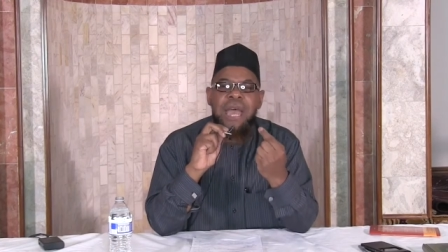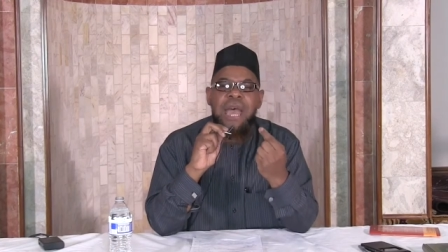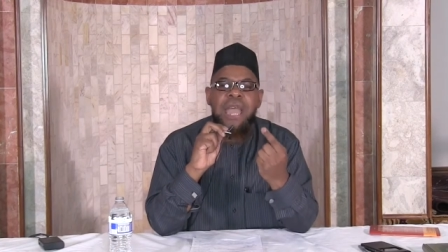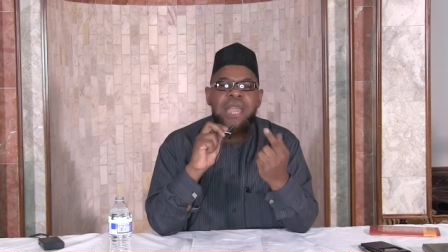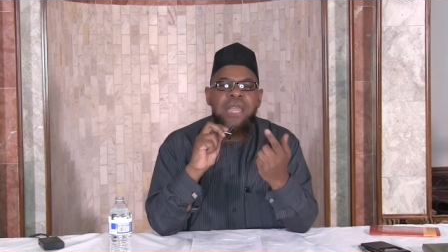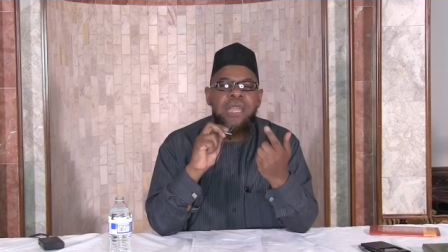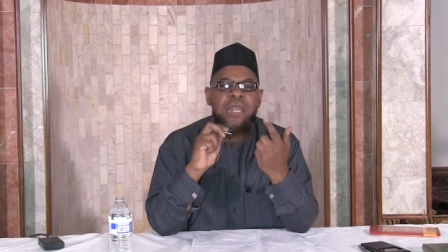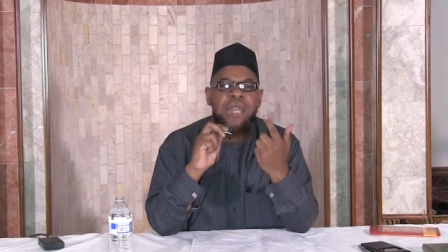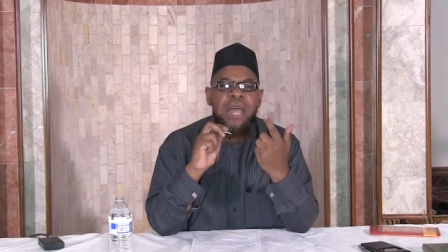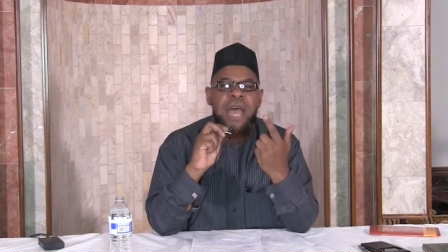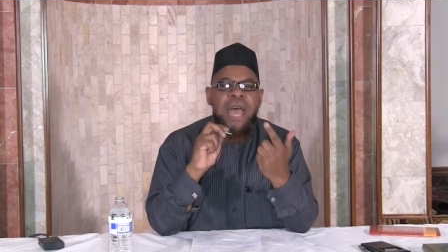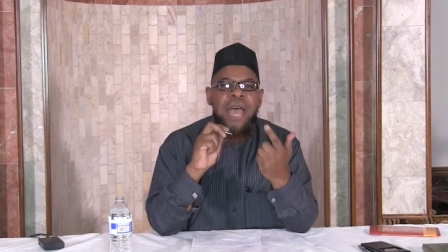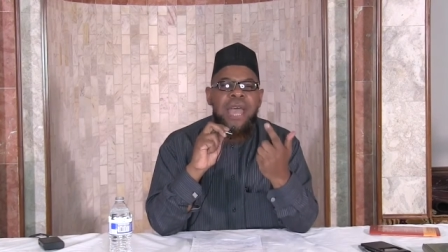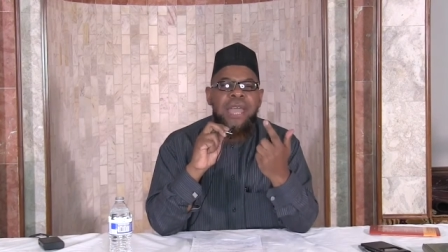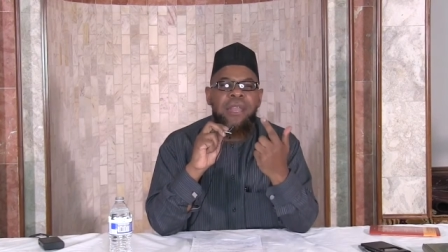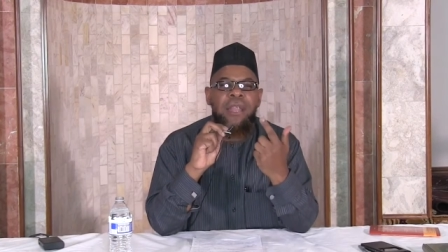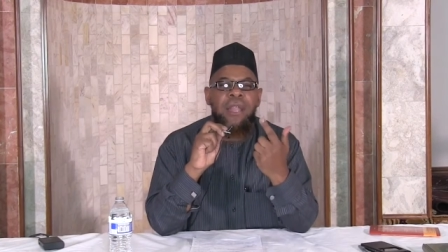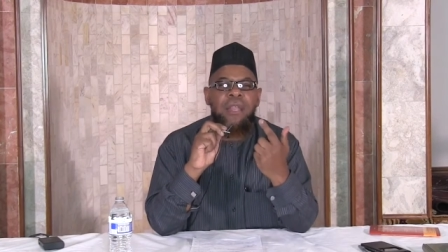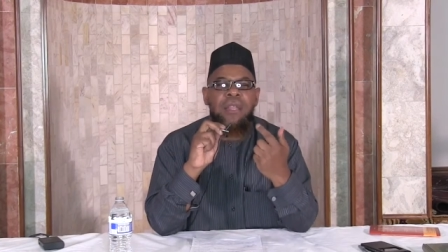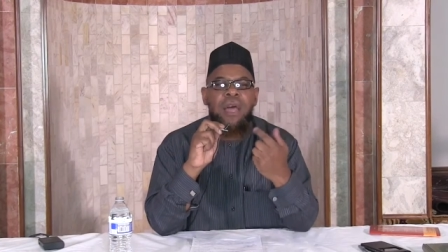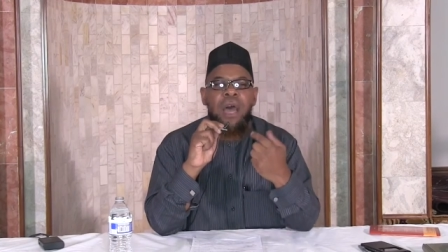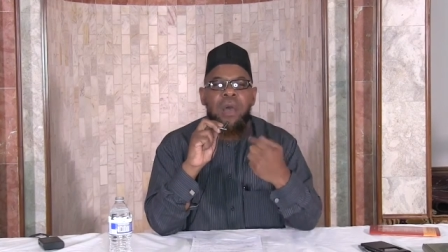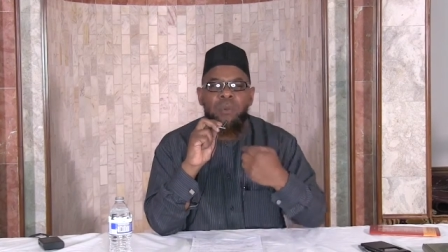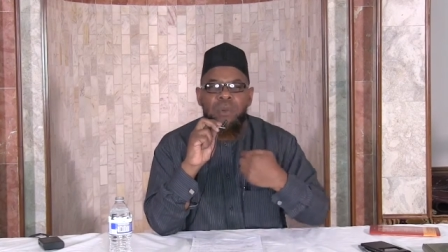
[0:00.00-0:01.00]
La
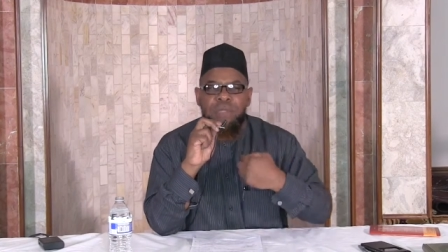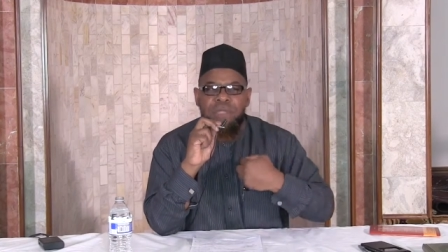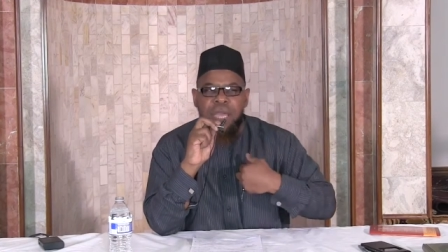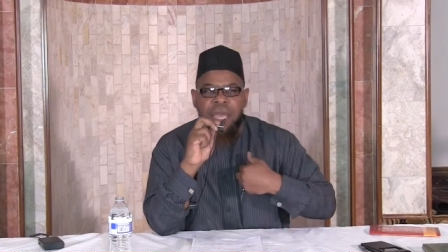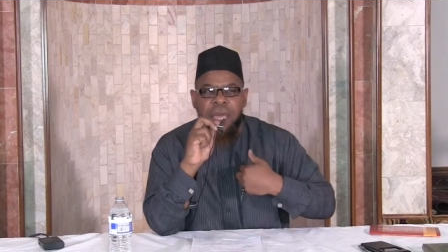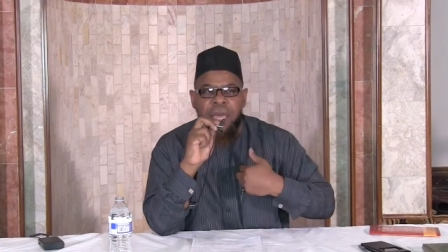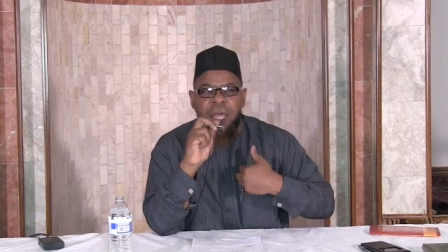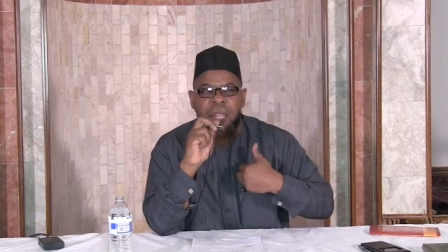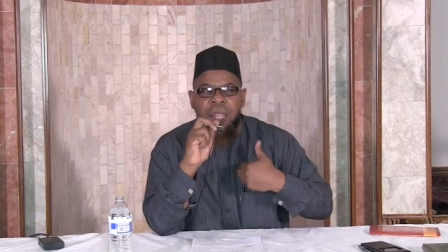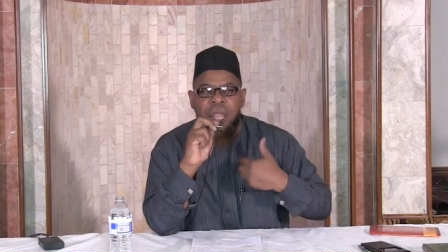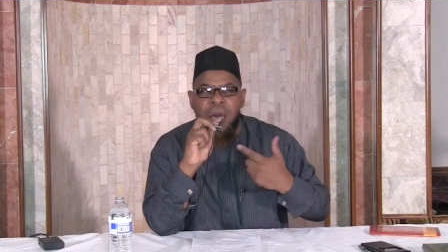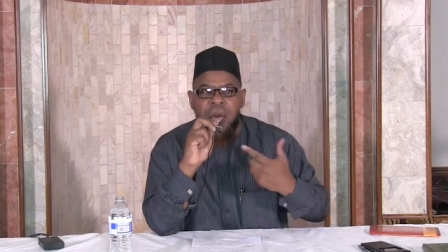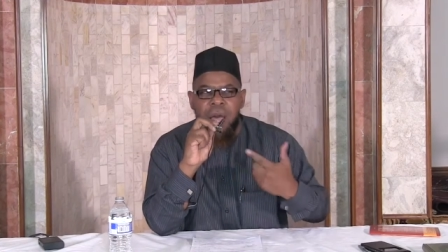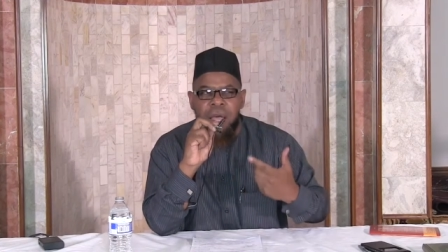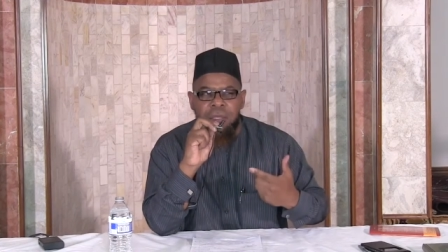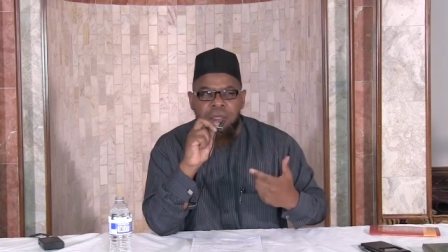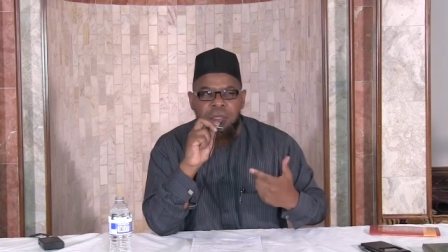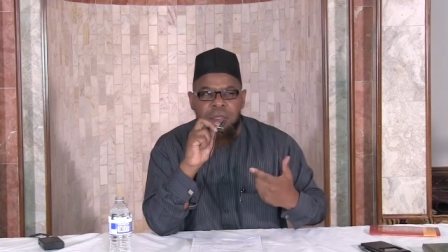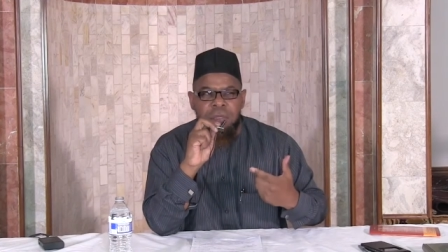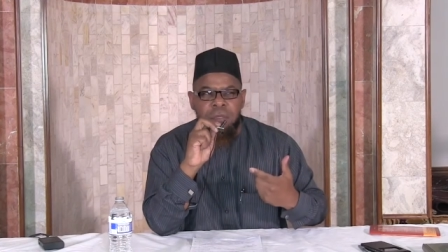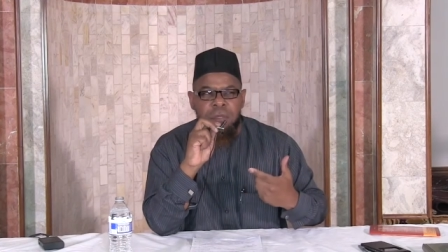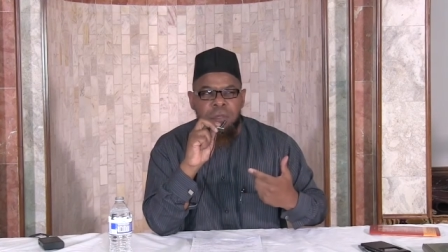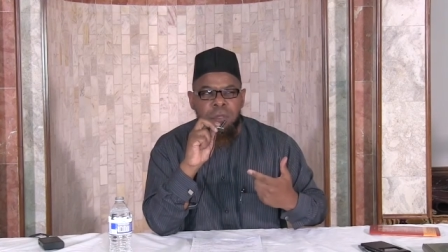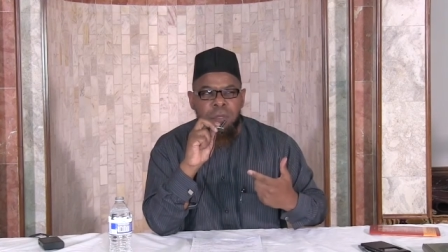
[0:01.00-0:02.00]
ilaha illallah with
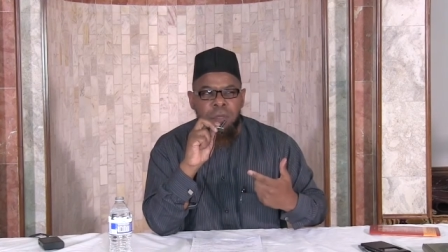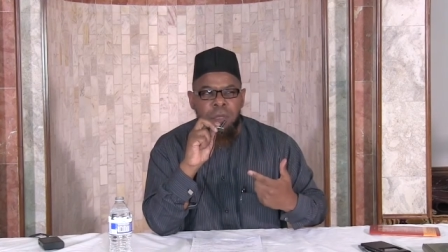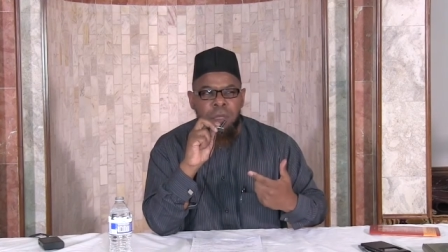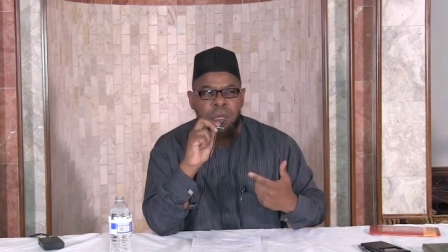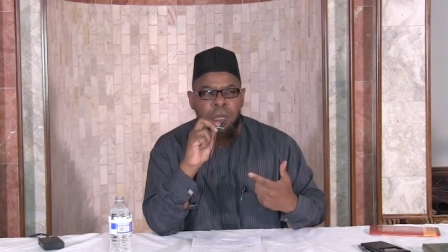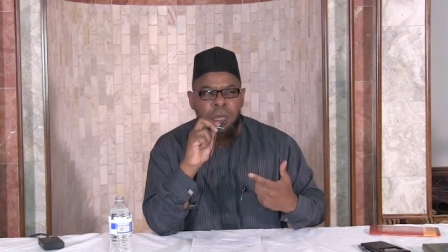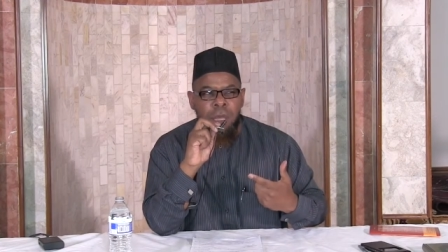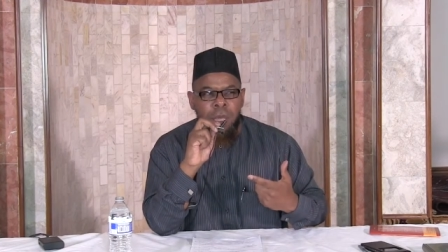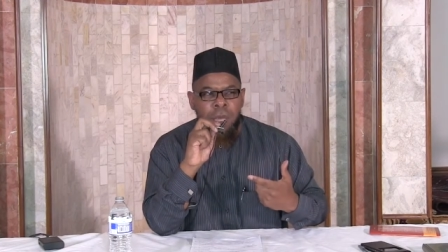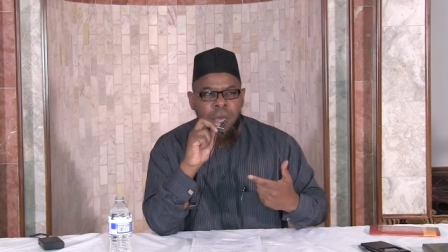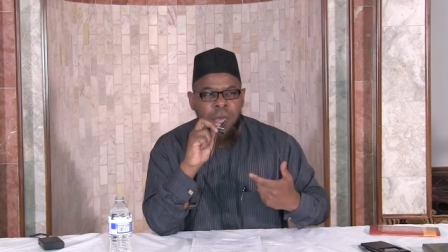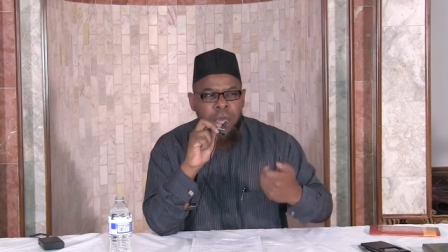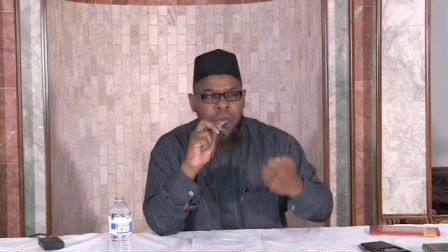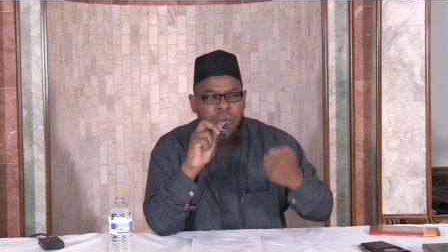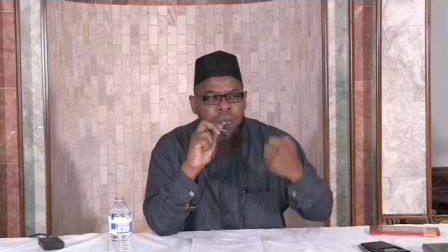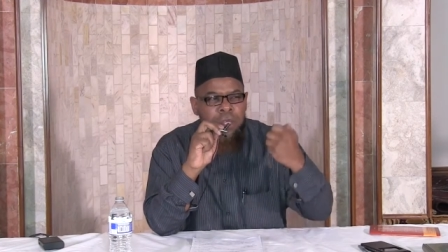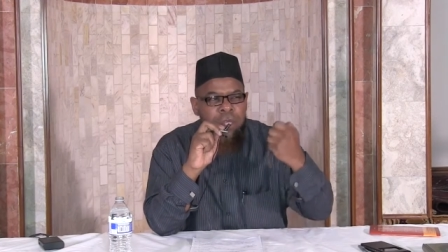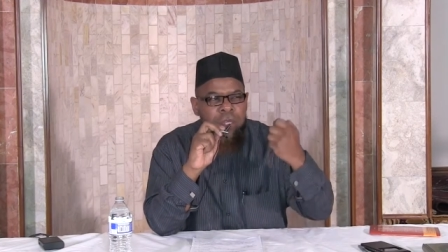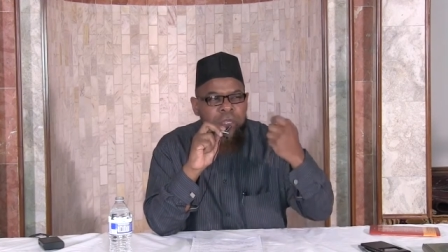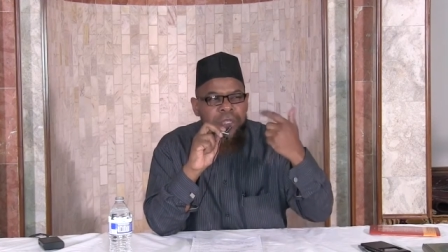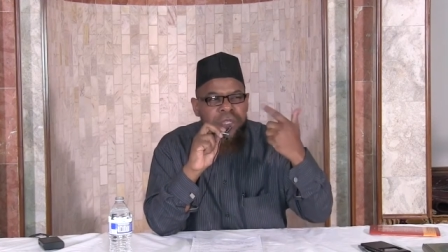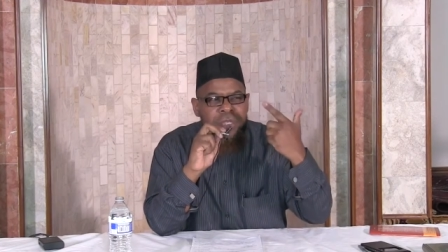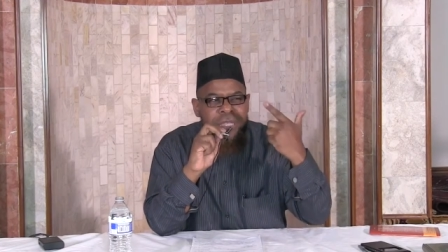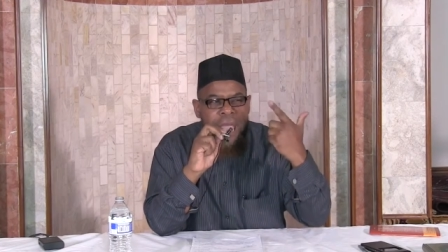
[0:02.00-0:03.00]
ikhlas he
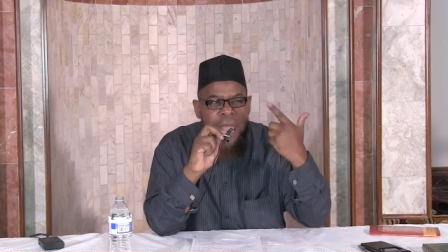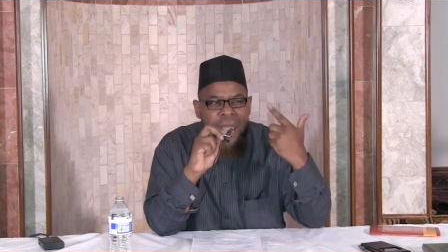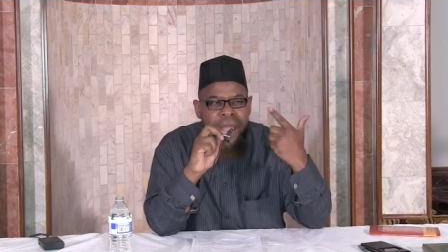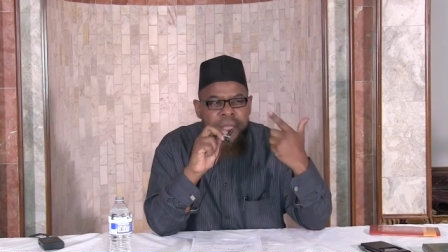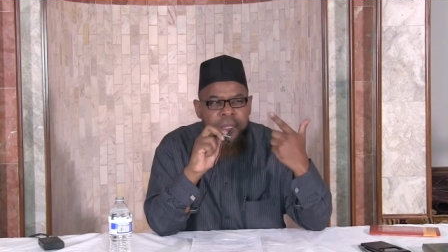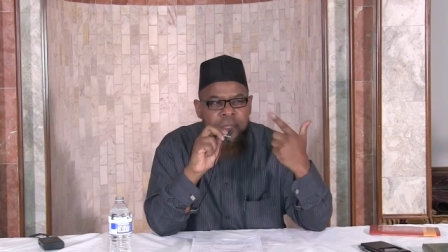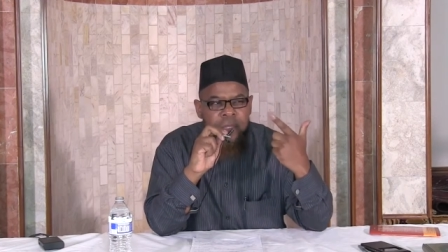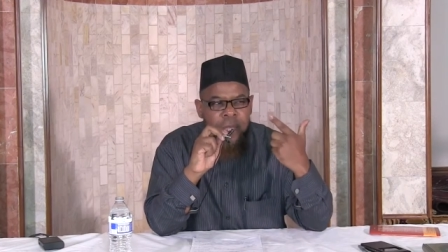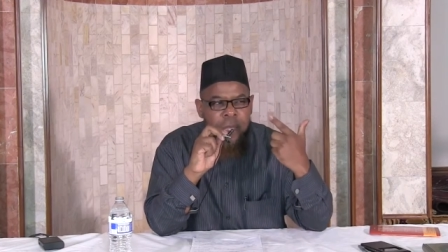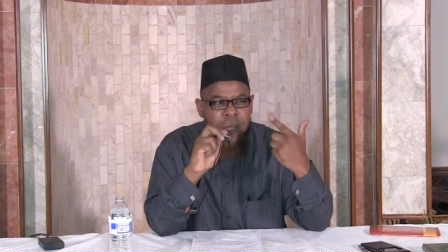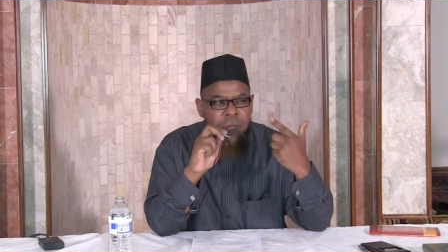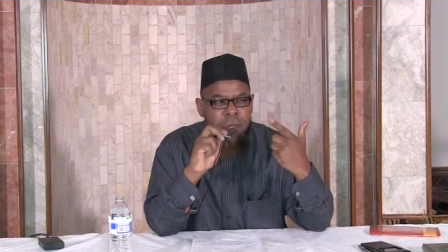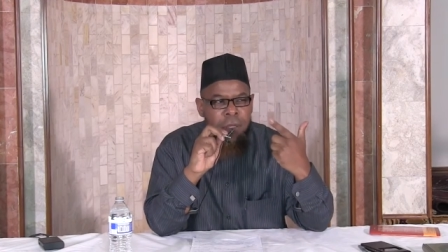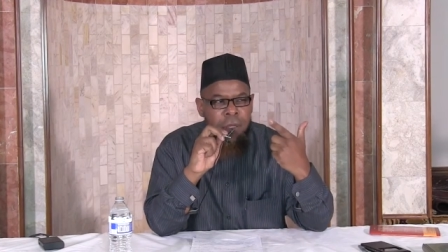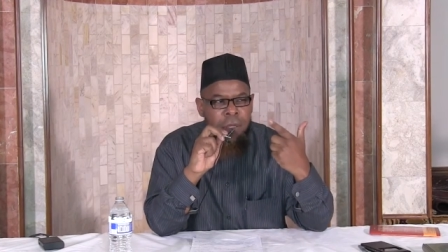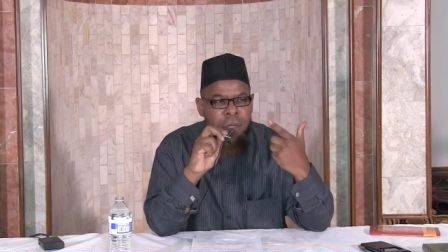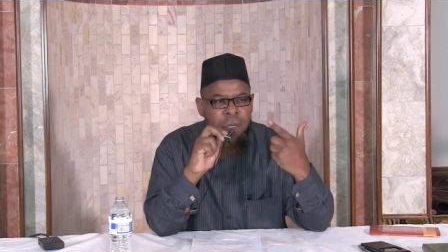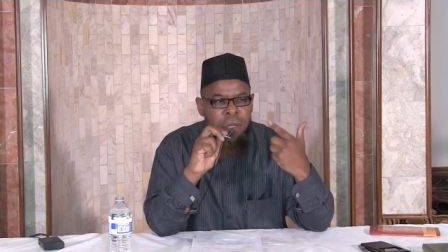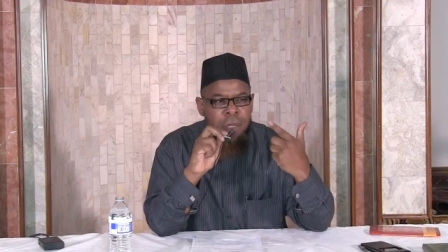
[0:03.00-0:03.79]
understands it.